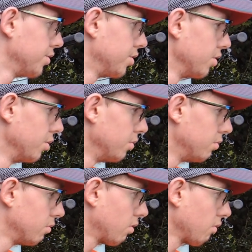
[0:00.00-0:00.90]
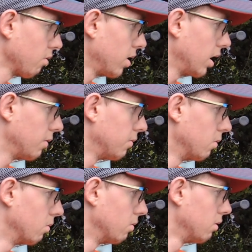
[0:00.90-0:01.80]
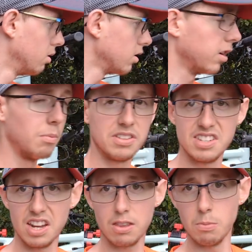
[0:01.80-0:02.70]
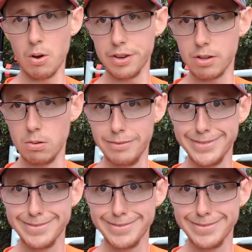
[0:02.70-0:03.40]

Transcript: two, three, four. It's not my sixth multi-tool.